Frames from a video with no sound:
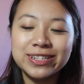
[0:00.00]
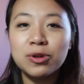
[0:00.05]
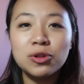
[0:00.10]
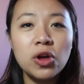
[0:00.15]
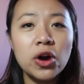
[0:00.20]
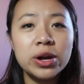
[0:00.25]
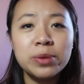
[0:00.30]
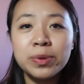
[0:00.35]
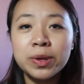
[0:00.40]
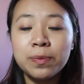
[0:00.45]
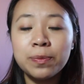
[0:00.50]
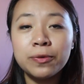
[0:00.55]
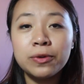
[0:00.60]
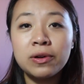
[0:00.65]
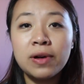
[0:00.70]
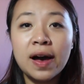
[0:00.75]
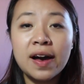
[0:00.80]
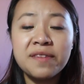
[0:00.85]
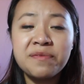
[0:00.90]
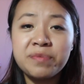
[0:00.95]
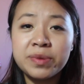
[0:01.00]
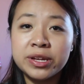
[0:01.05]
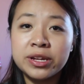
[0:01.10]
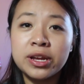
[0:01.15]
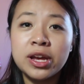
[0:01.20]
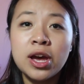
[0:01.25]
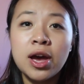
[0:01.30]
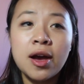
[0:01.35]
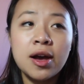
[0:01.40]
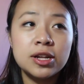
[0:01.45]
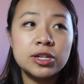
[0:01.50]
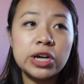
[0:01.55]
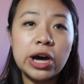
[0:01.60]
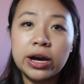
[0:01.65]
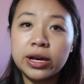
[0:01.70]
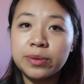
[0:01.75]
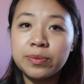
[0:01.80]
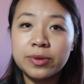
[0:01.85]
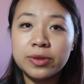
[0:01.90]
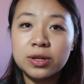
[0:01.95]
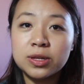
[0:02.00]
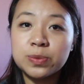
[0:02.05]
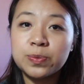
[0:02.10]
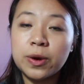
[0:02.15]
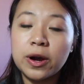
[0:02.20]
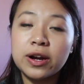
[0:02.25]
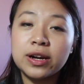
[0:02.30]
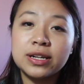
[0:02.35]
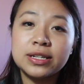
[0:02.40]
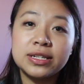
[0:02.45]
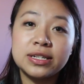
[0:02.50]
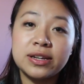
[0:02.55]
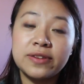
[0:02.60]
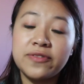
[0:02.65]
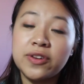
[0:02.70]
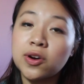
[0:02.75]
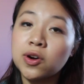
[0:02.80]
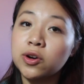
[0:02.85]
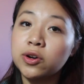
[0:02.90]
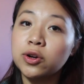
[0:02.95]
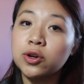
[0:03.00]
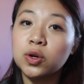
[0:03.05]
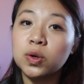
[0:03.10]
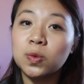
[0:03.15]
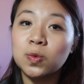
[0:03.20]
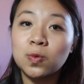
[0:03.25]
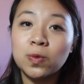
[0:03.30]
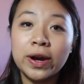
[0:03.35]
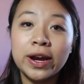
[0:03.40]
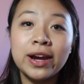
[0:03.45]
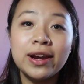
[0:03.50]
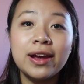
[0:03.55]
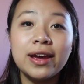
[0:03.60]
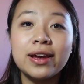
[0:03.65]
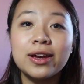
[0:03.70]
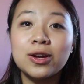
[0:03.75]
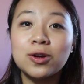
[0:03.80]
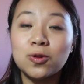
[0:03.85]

A lot of people have been talking about this product and I've heard great